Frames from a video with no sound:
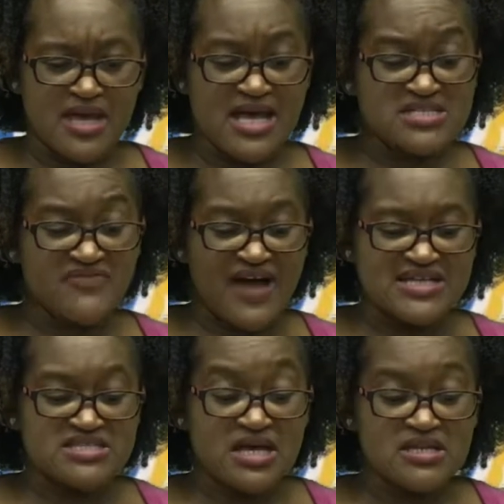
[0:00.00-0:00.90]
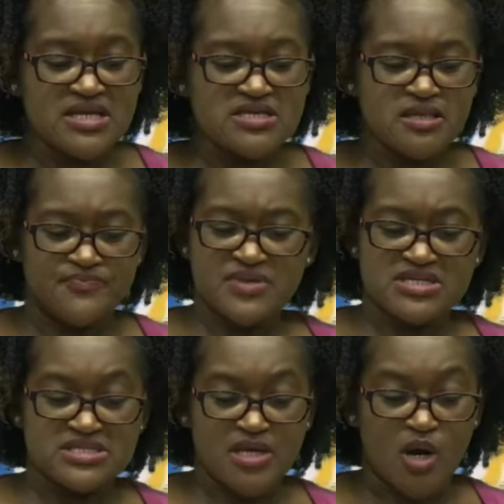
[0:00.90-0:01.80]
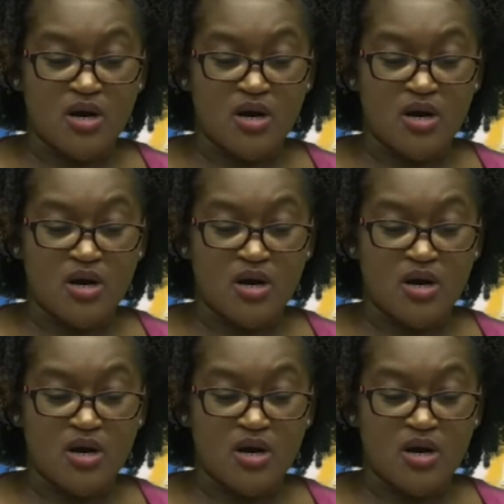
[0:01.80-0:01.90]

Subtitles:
as if I suddenly see her